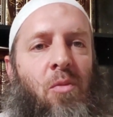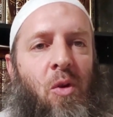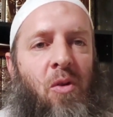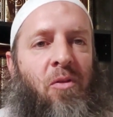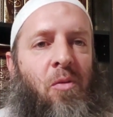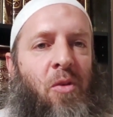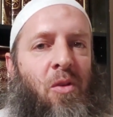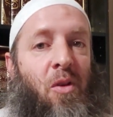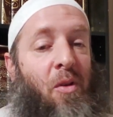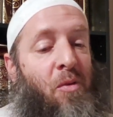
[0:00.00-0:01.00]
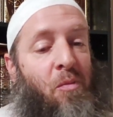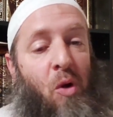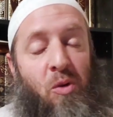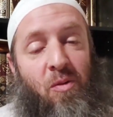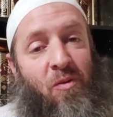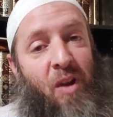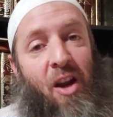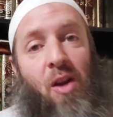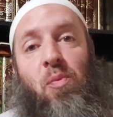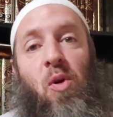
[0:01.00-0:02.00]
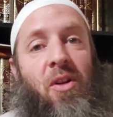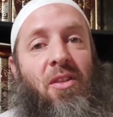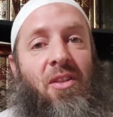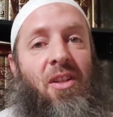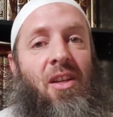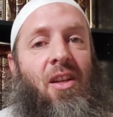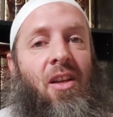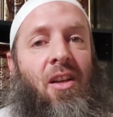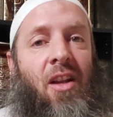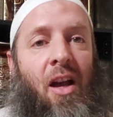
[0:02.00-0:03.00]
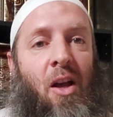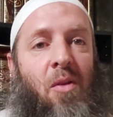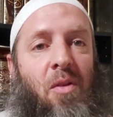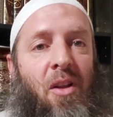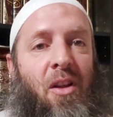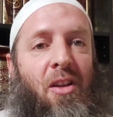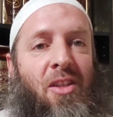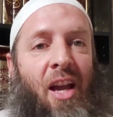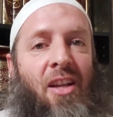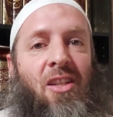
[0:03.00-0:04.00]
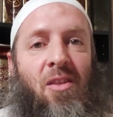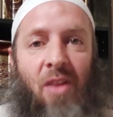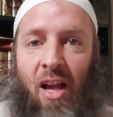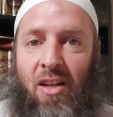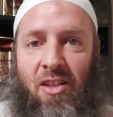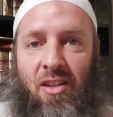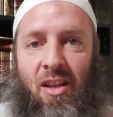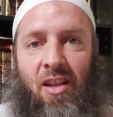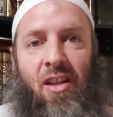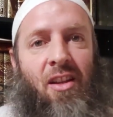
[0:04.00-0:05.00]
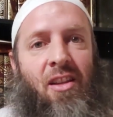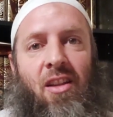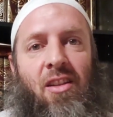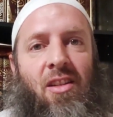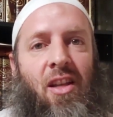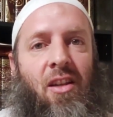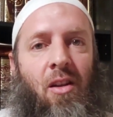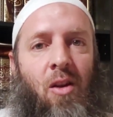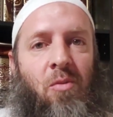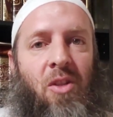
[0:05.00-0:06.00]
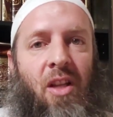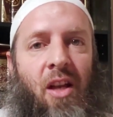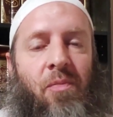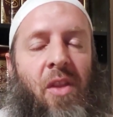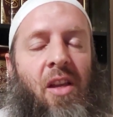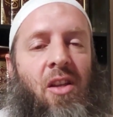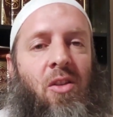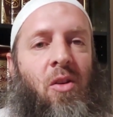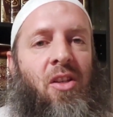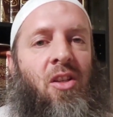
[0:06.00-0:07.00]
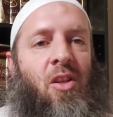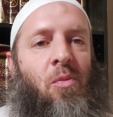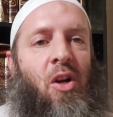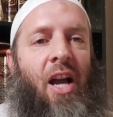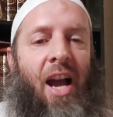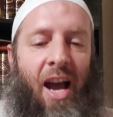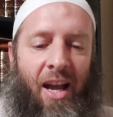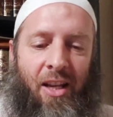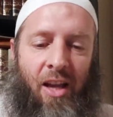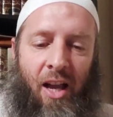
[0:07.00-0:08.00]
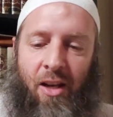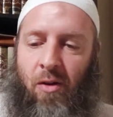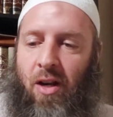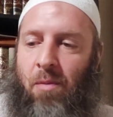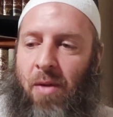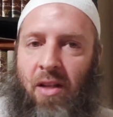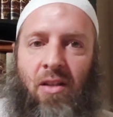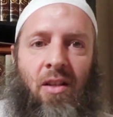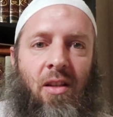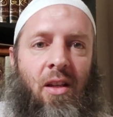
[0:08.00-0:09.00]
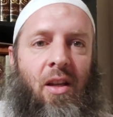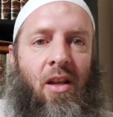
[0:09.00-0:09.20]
beautiful, beautiful, most very important uh, uh, sciences of knowledge in, in, in this day. Allahumma musta'an. So this is a book I highly, highly recommend.